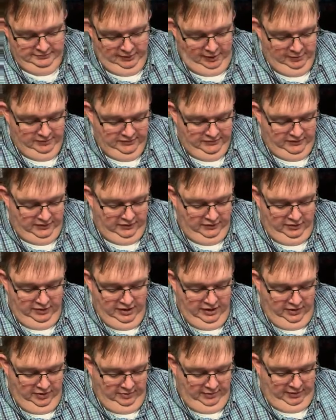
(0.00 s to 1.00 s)
Mama's her
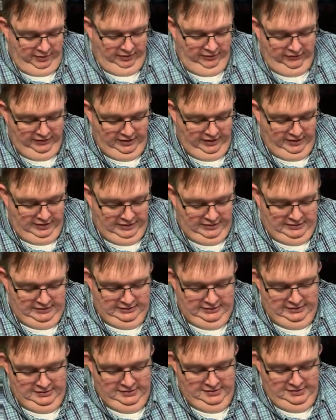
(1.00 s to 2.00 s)
another bowl of
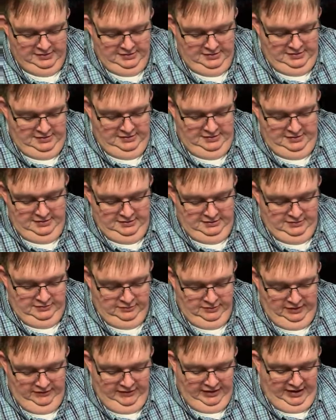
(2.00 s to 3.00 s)
onions.
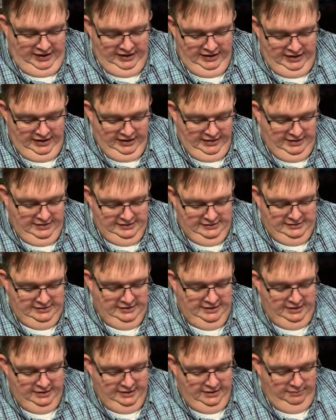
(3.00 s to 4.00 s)
We've got onions
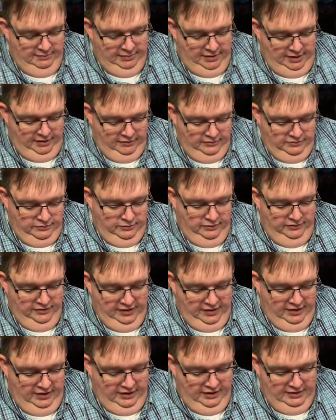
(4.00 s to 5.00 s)
stuck in bowls.
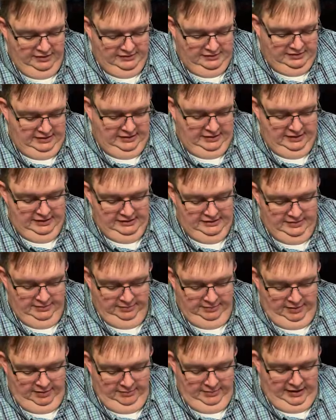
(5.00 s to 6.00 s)
We've got onions stuck in
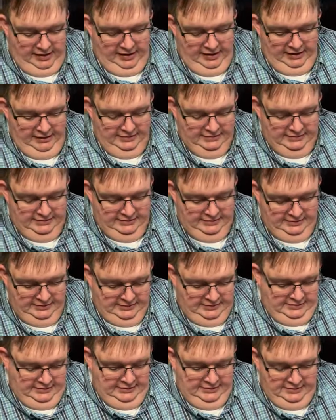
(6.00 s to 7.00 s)
Ziploc bags.
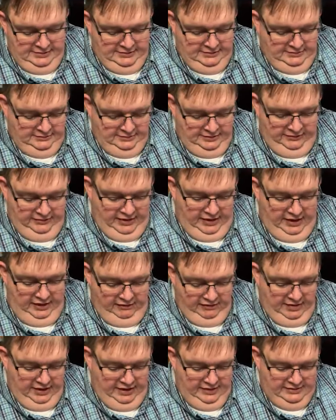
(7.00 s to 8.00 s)
We've got
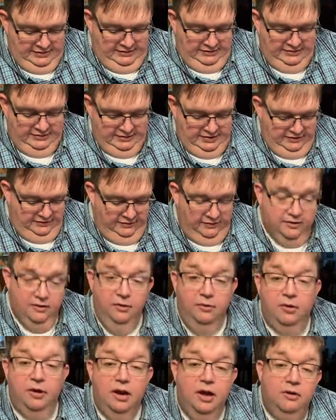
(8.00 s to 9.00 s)
all kinds of stuff
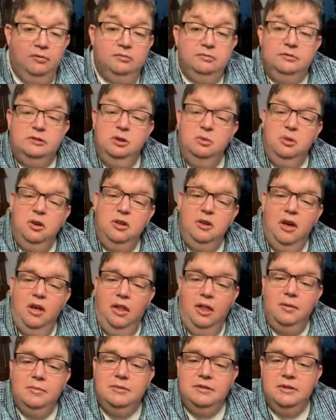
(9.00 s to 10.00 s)
going on. So what are
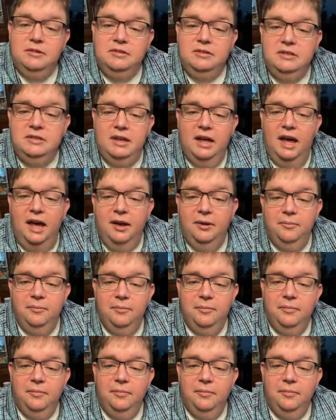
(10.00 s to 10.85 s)
y'all up to today?